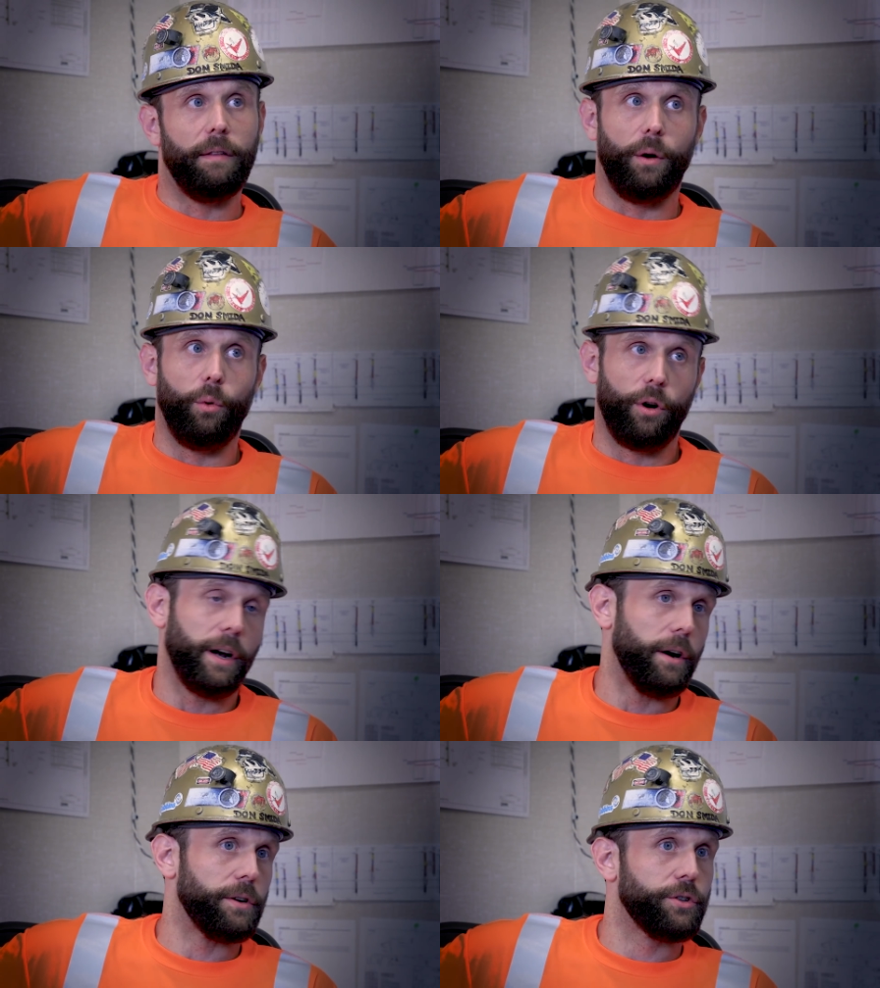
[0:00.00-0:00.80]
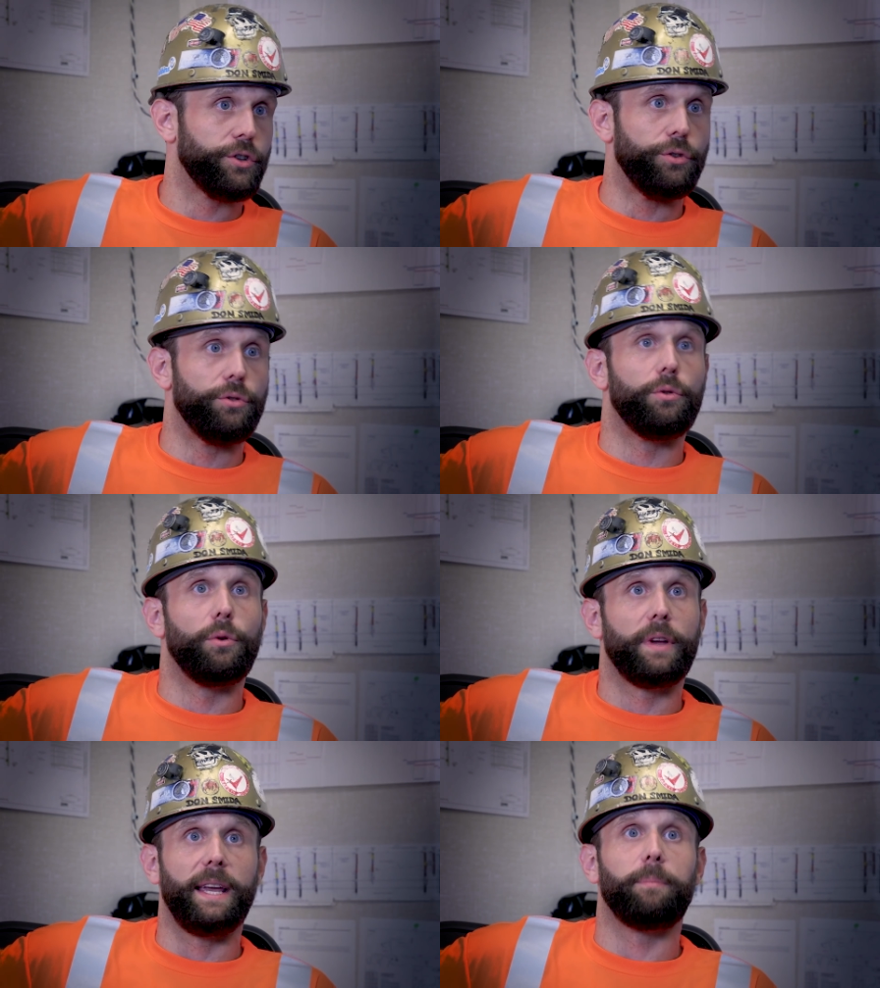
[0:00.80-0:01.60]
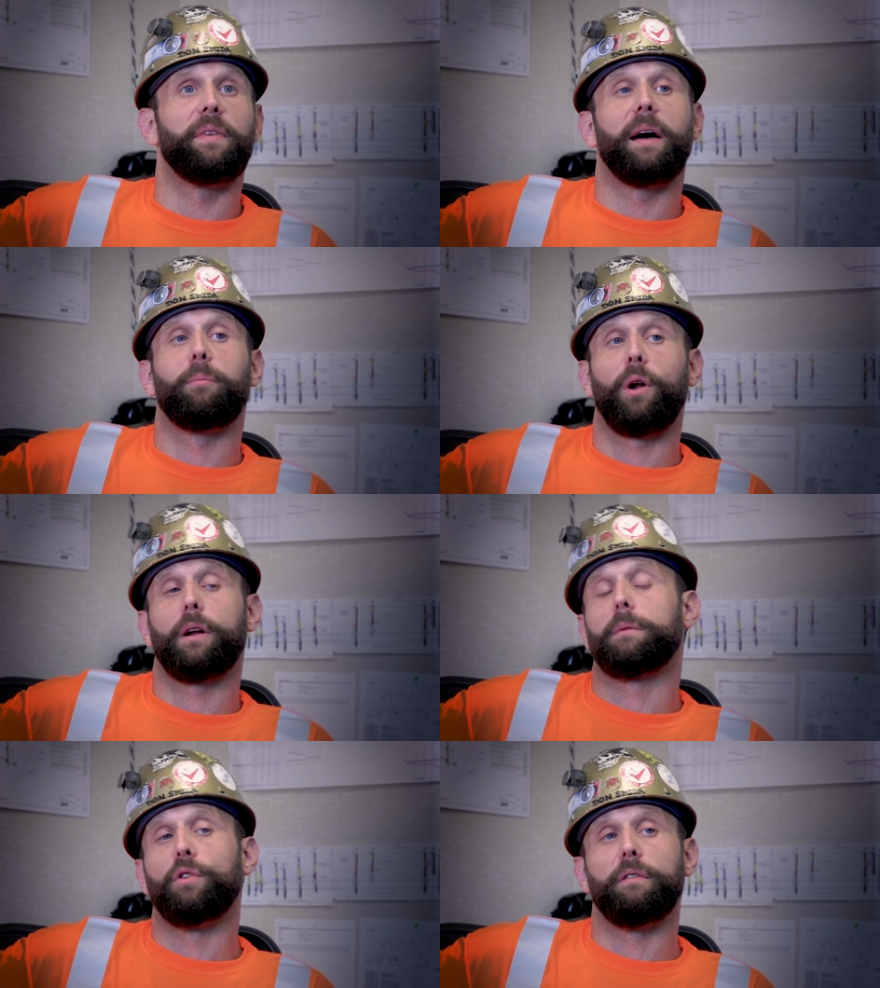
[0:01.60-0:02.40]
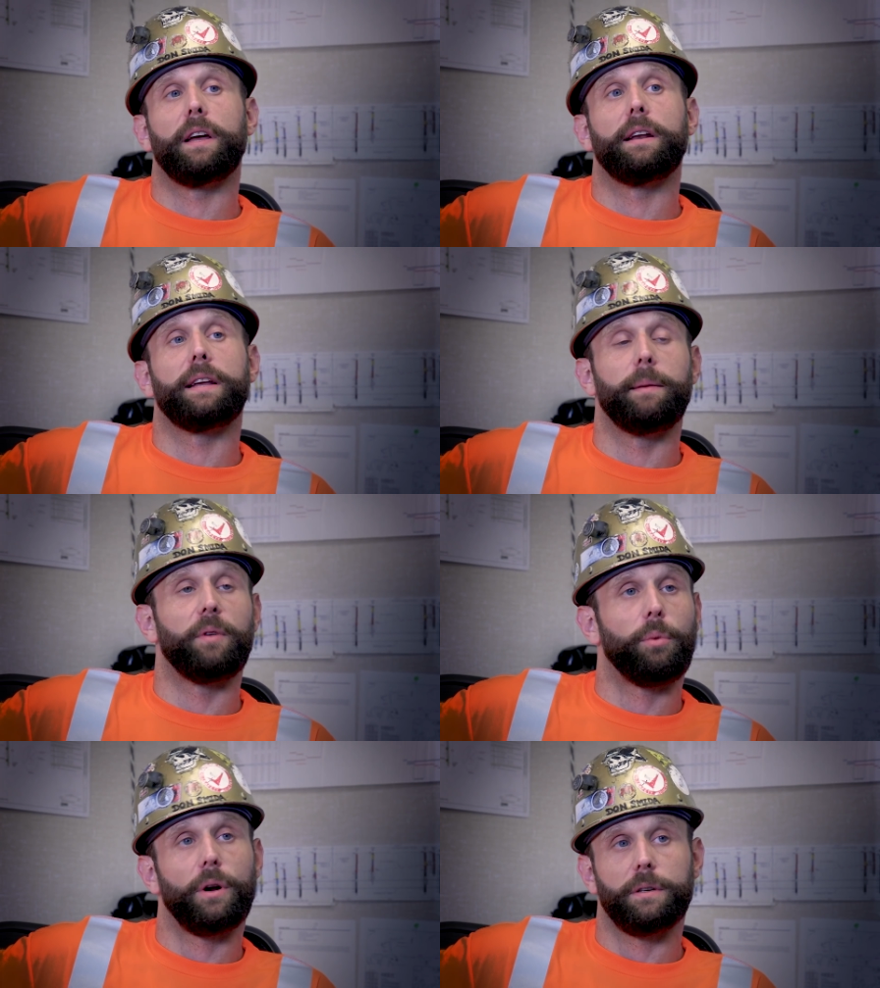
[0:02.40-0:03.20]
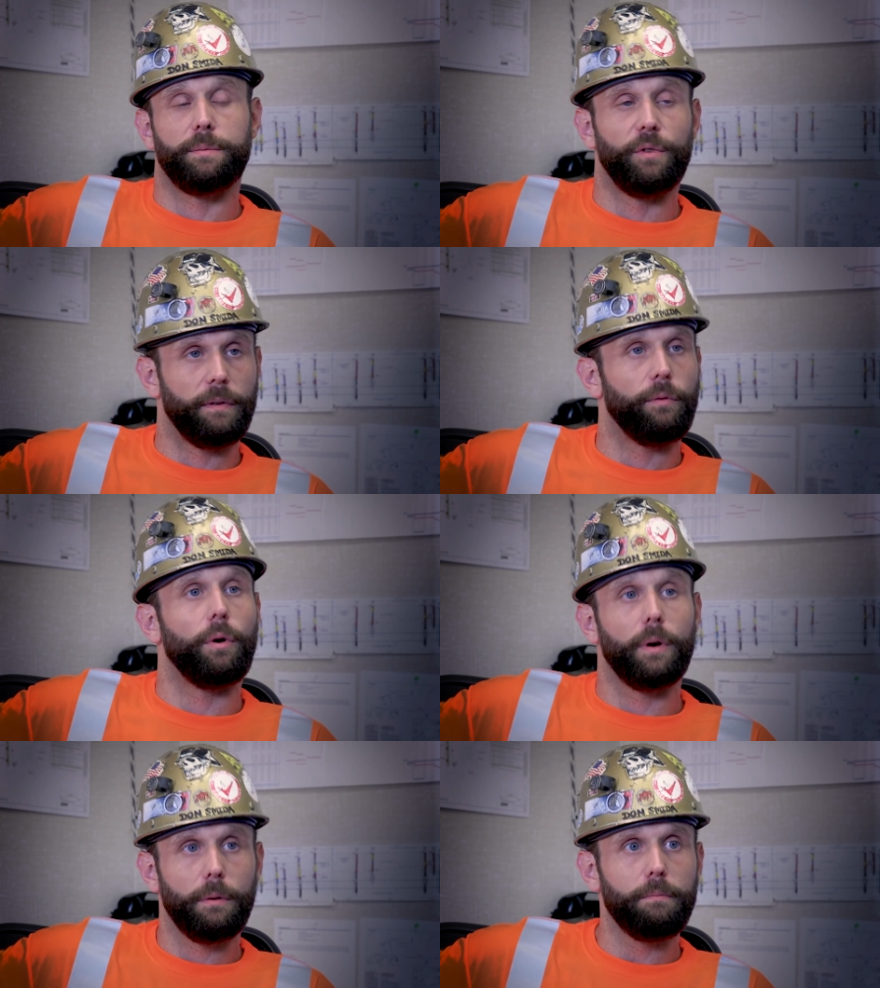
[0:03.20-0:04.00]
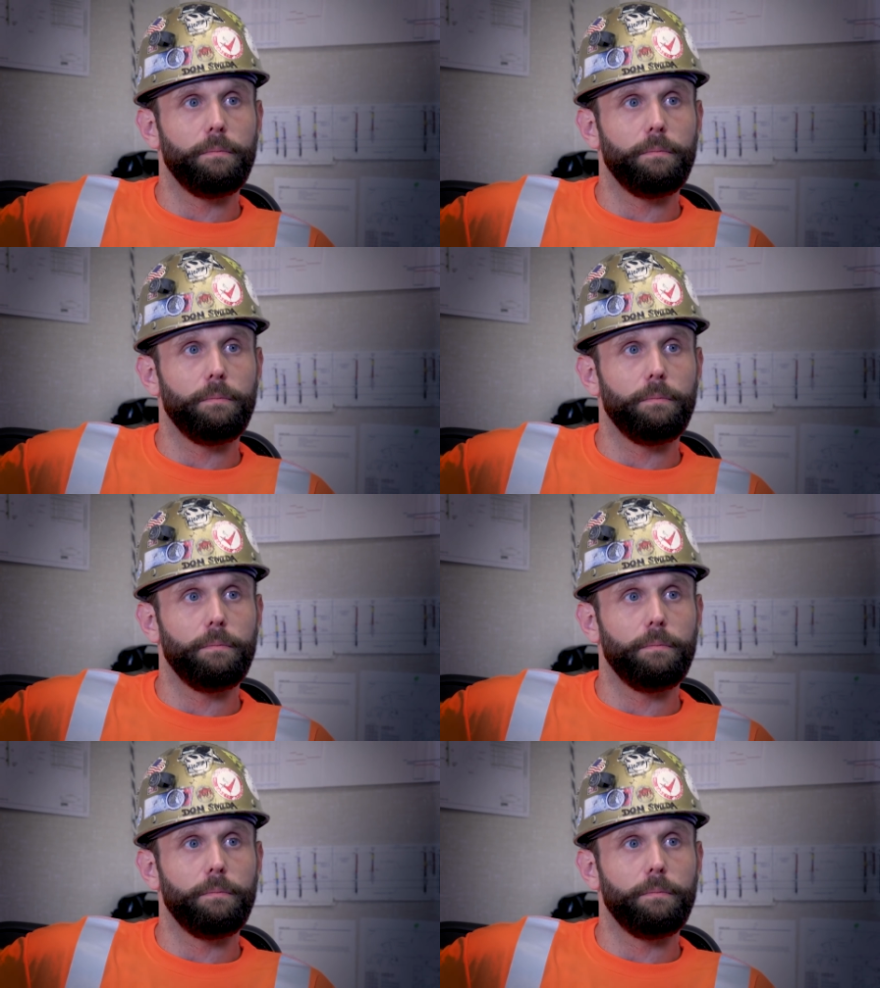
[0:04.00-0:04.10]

that we're here to keep that product moving and to keep that project moving forward.